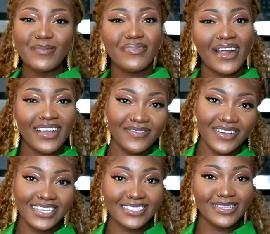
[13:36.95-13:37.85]

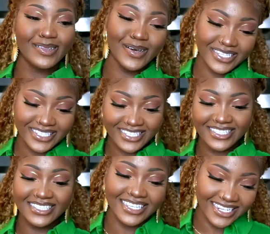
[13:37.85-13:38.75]
Breakfast, lunch,
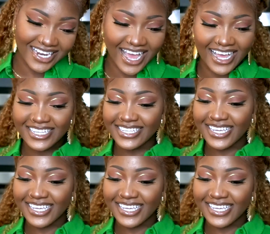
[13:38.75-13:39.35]
dinner.